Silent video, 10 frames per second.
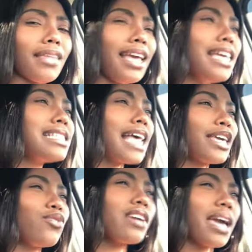he's
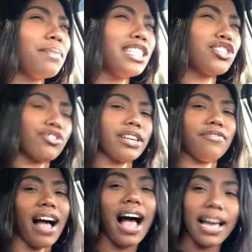like, you gave me street
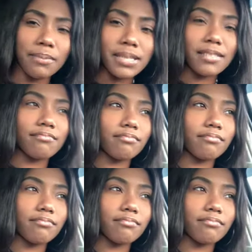vibes.